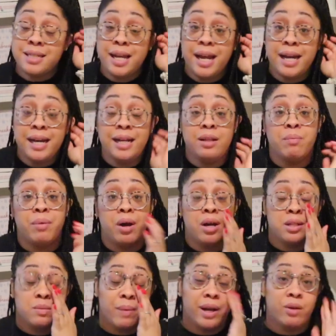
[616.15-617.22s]
Hating the
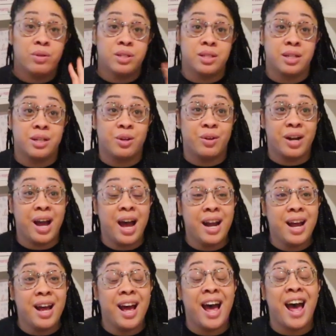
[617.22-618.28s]
Boss by Kristen
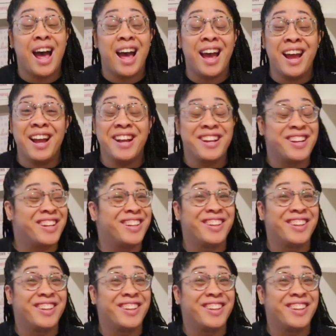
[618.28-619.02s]
Granada.